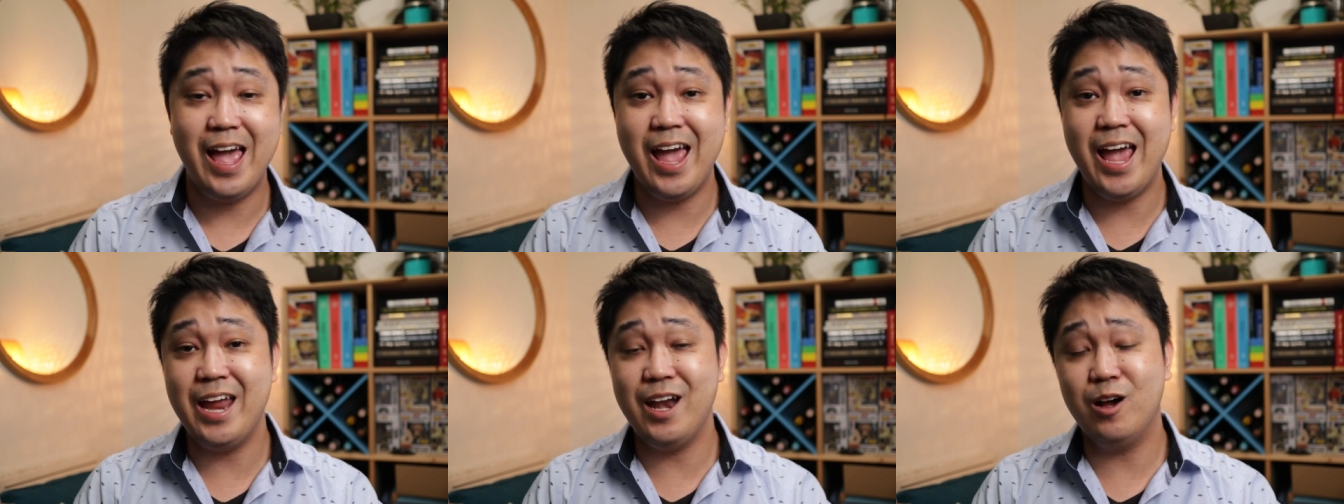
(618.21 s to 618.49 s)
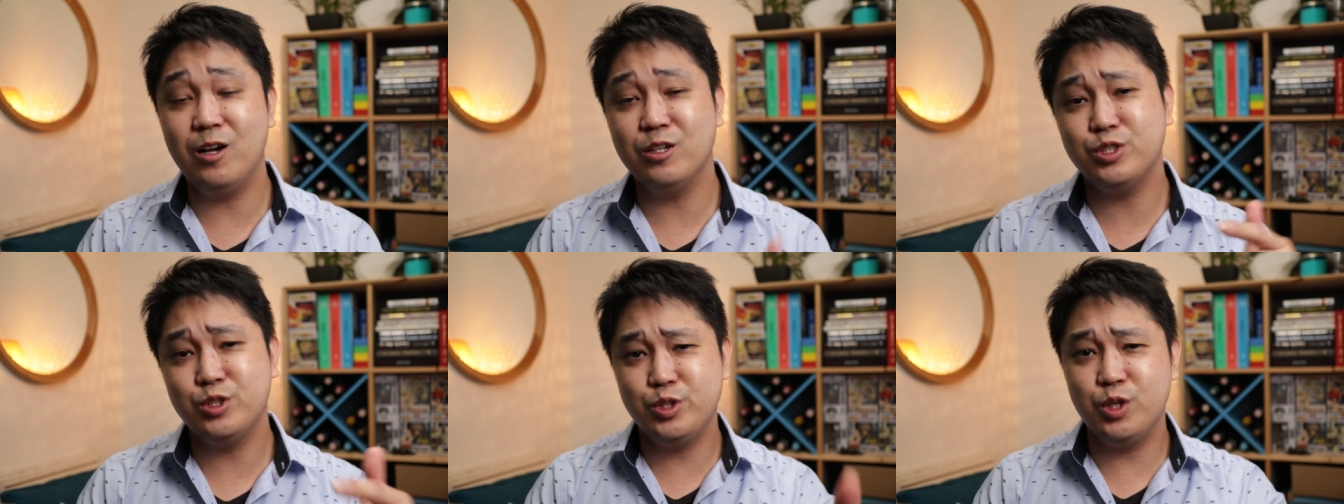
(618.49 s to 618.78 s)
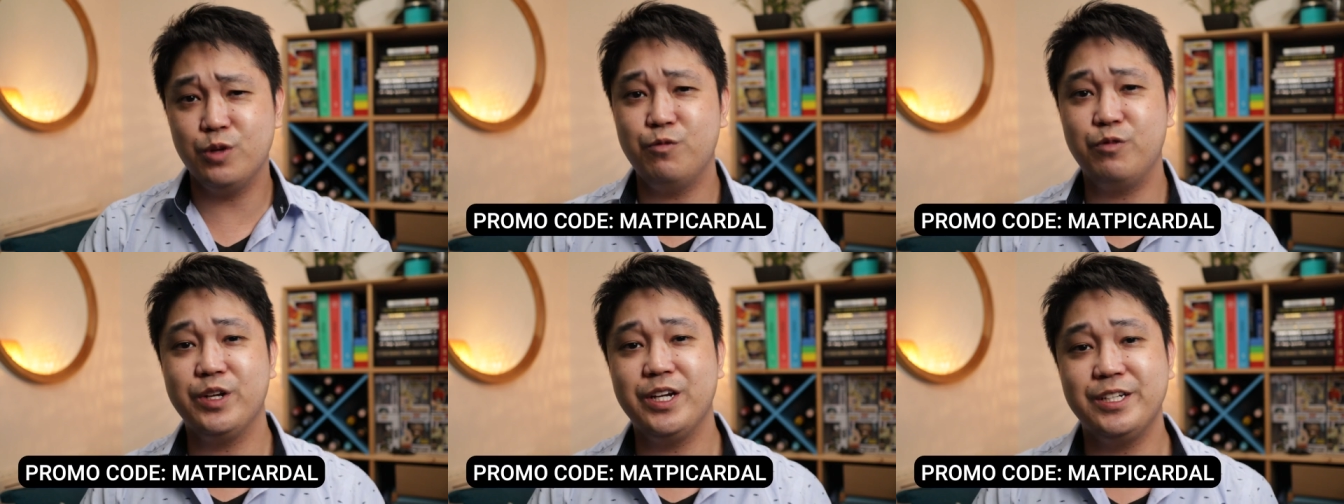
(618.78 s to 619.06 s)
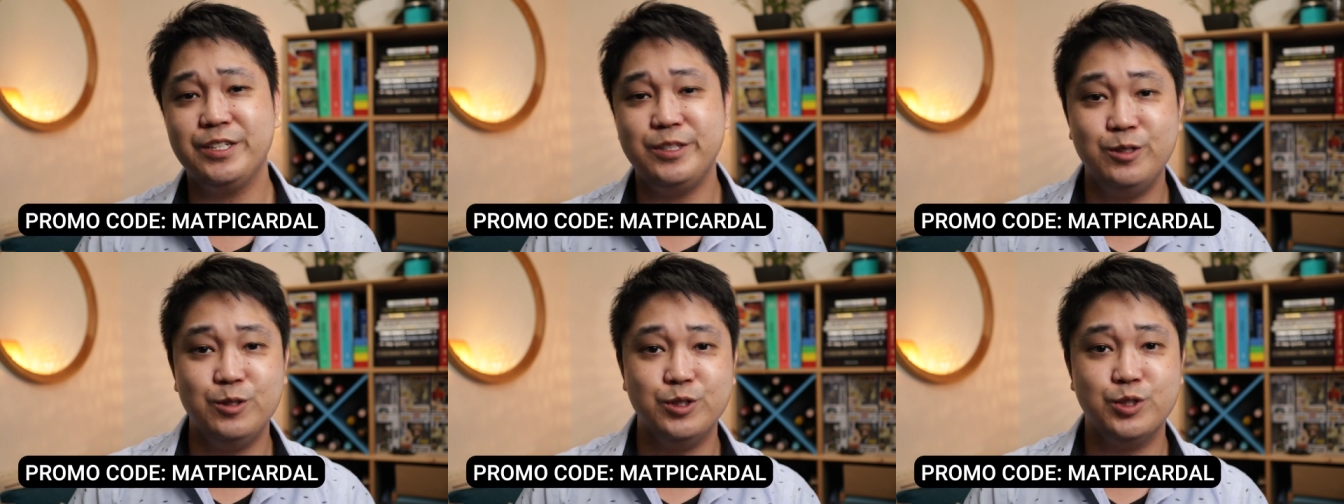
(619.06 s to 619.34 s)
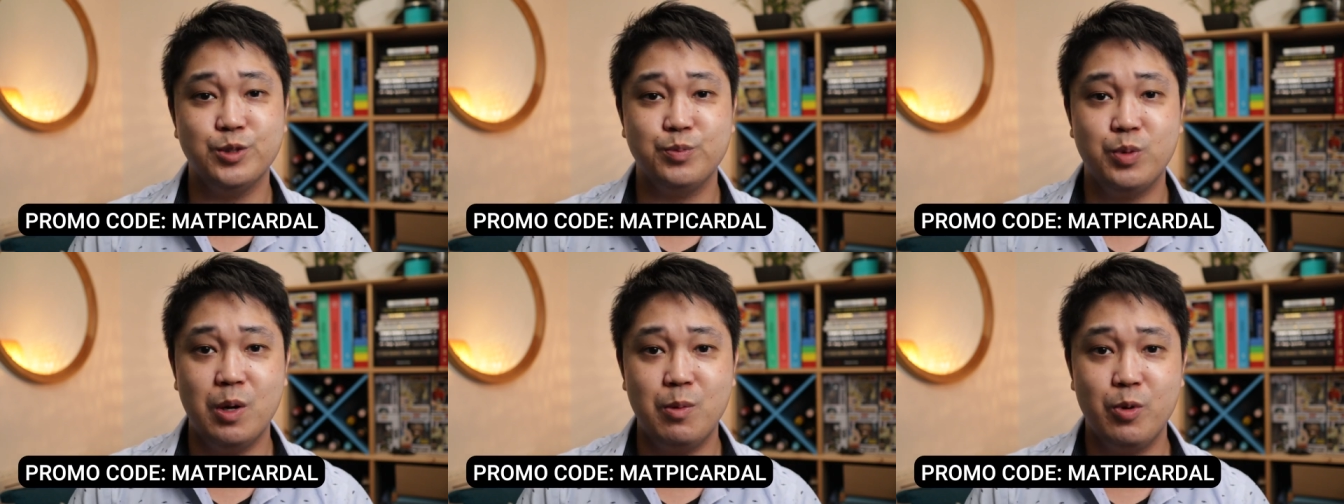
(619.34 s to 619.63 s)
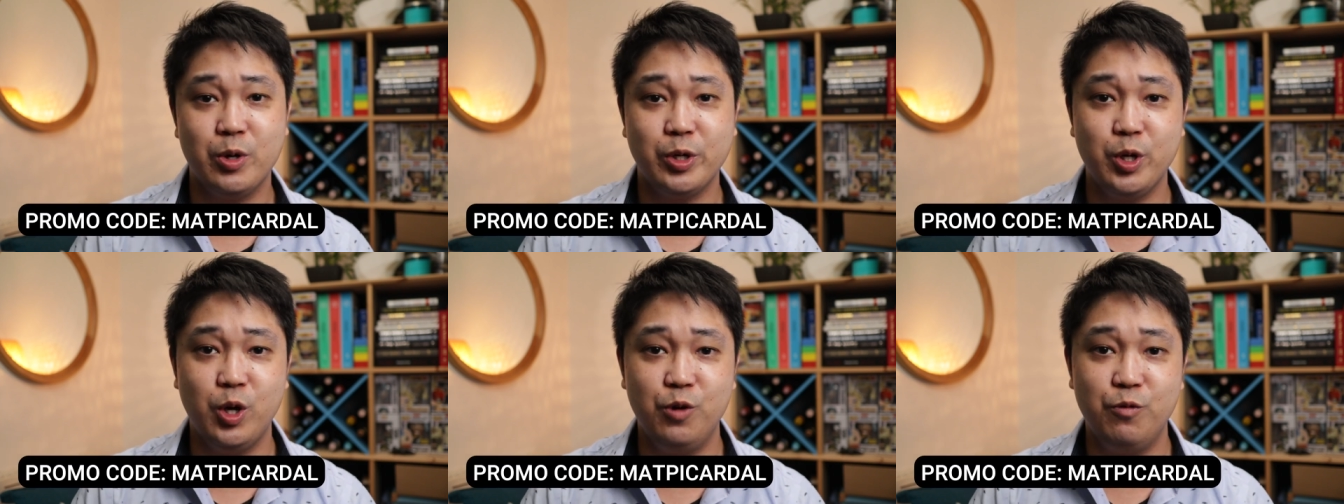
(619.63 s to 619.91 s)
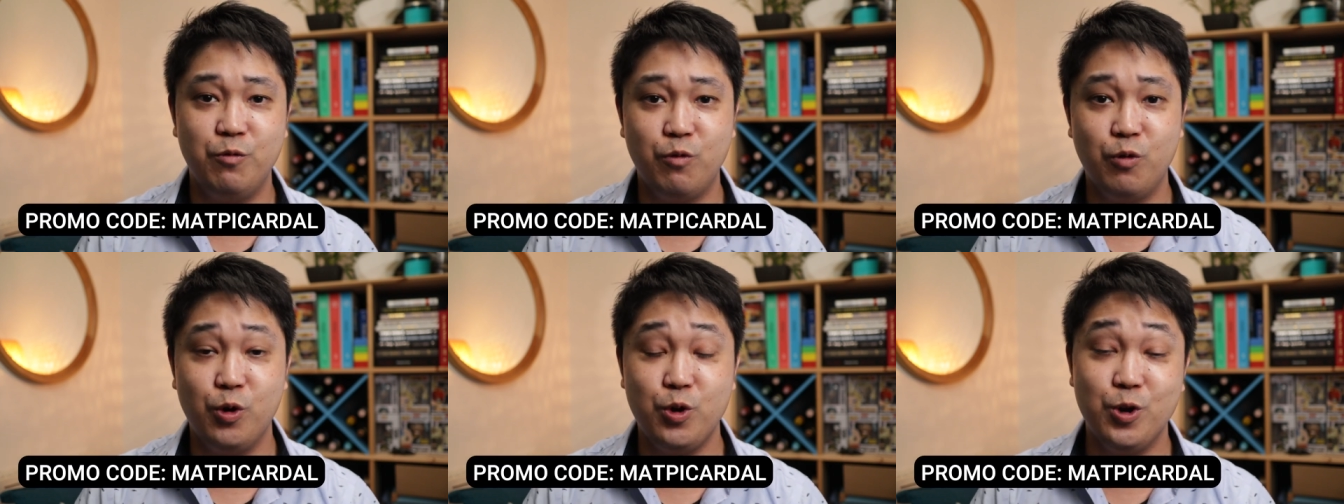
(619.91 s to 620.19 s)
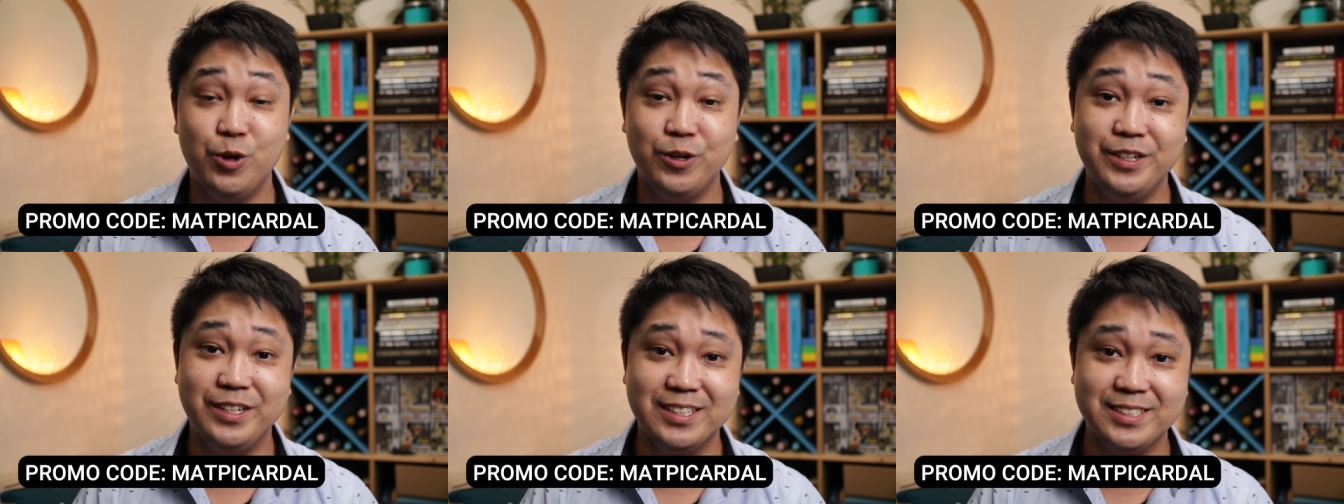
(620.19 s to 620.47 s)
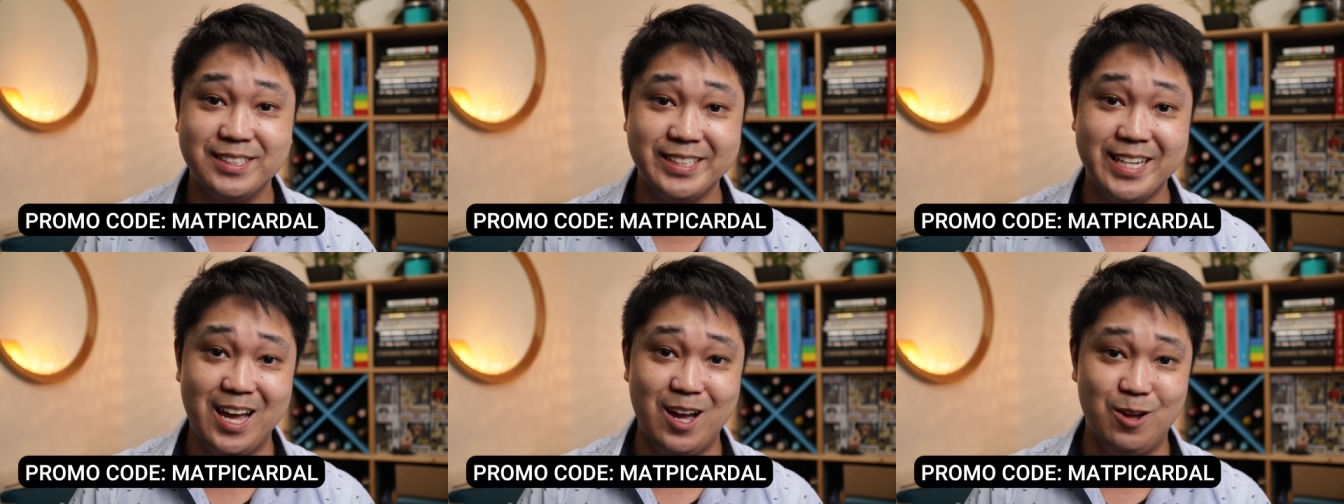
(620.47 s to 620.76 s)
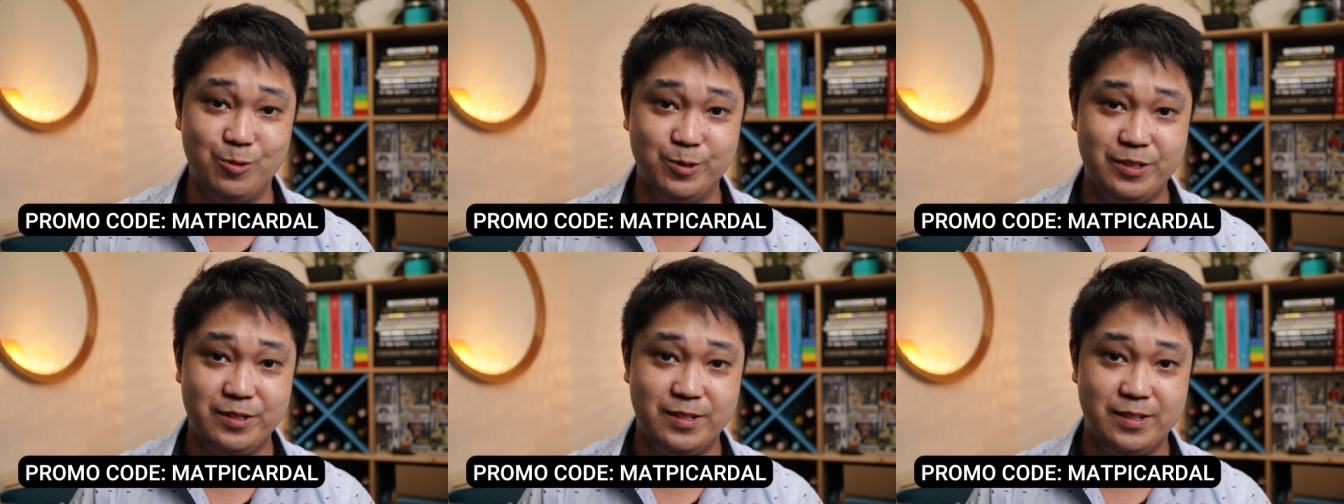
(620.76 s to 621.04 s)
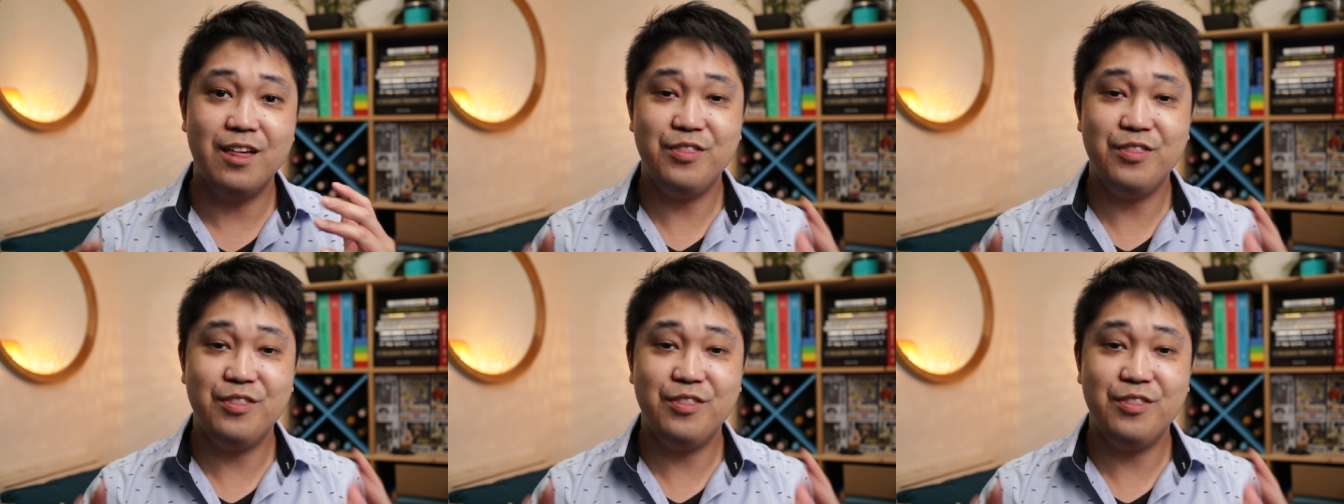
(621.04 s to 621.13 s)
and also don't forget to use the promo code for your discount.